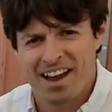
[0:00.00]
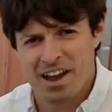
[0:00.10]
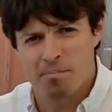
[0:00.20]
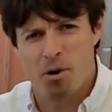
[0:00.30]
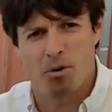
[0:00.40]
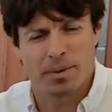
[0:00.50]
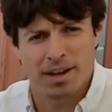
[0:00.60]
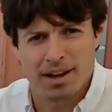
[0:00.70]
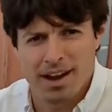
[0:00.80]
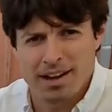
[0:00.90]
Hey, I'm Paul
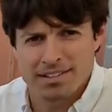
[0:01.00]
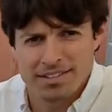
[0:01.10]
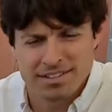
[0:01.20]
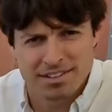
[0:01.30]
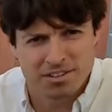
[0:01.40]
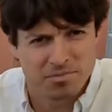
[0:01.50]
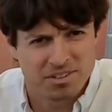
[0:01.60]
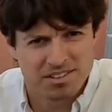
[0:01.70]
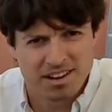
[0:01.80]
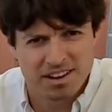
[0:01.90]
Begay, AST
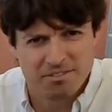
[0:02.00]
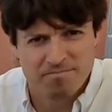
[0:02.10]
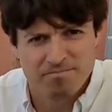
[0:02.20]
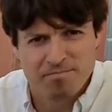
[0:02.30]
Systems Designer.